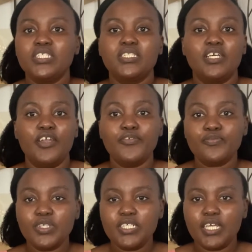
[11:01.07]
At the end
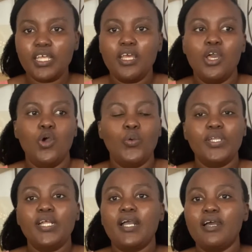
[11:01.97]
of the day, when
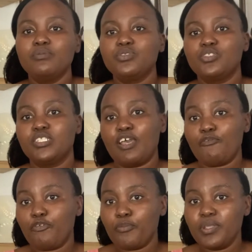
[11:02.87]
it comes time
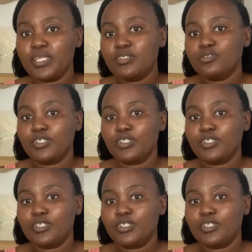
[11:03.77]
for me to